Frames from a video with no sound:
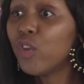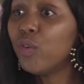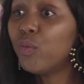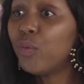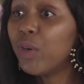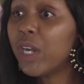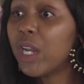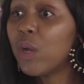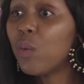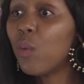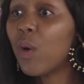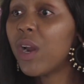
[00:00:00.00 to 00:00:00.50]

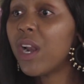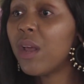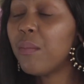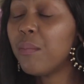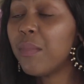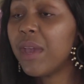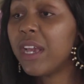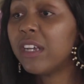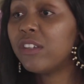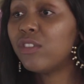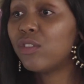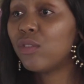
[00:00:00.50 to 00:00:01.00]
really want to
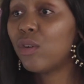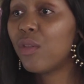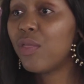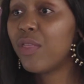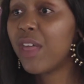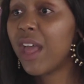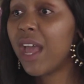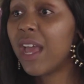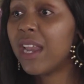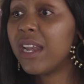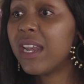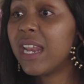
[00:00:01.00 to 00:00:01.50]
make sure
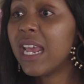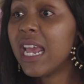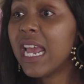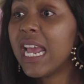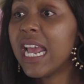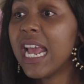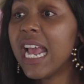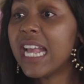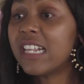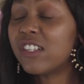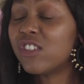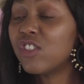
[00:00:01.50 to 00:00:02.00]
that
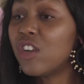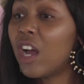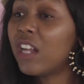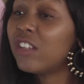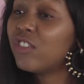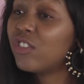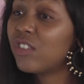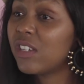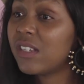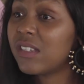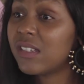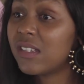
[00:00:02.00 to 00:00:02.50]
it's
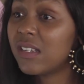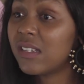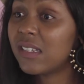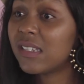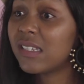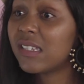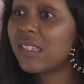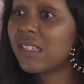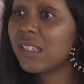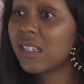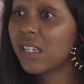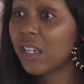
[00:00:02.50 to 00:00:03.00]
not just a
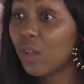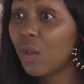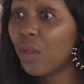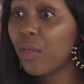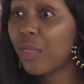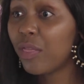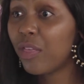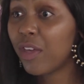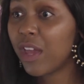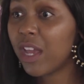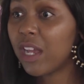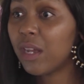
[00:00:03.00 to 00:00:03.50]
skill
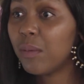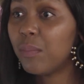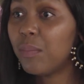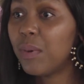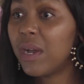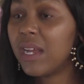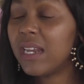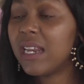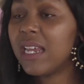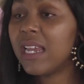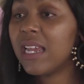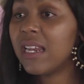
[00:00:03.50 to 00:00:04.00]
thing,
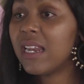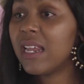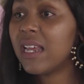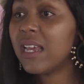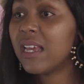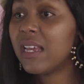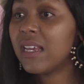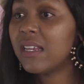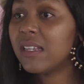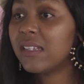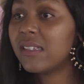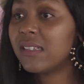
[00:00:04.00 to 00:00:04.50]
but it
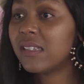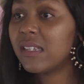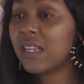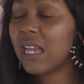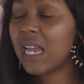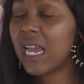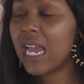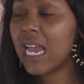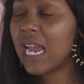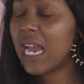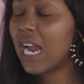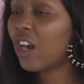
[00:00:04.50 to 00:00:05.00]
is
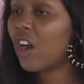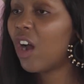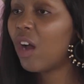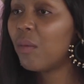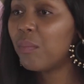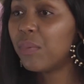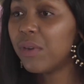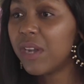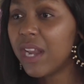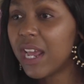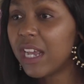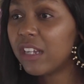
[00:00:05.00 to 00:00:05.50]
a
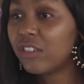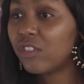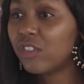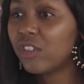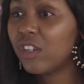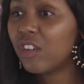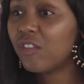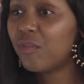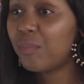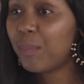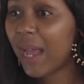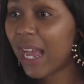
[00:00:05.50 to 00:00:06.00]
combination
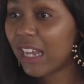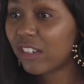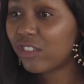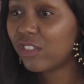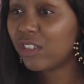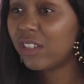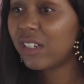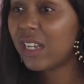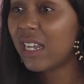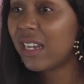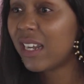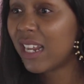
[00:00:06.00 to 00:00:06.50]
of
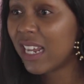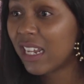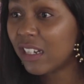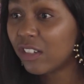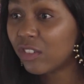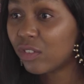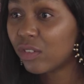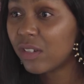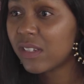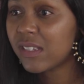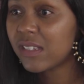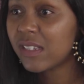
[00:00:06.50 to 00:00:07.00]
passion and
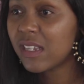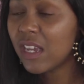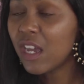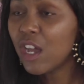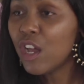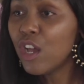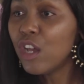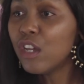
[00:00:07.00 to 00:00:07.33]
interest.